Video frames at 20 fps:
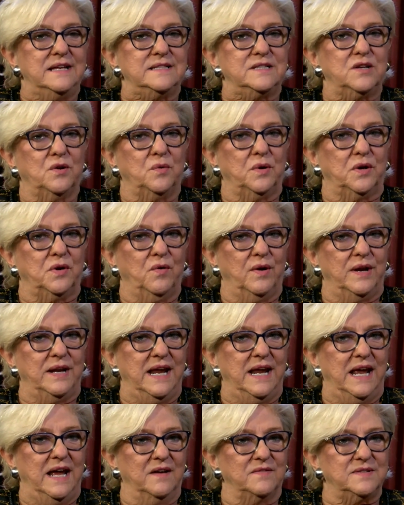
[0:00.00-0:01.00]
So we're going
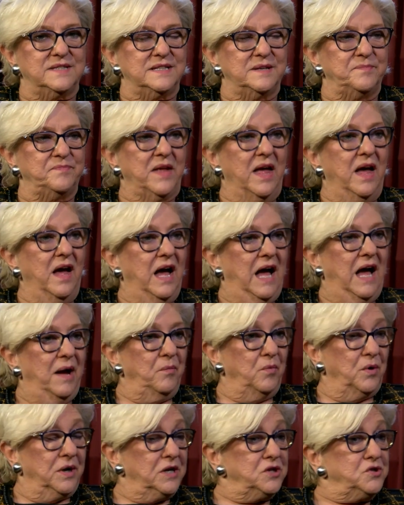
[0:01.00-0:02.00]
to have some,
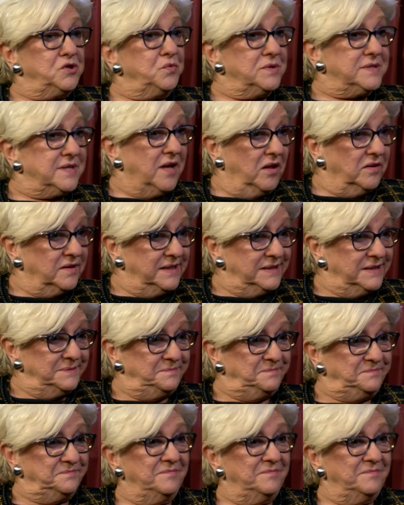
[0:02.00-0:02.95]
we're going to do Rizalka,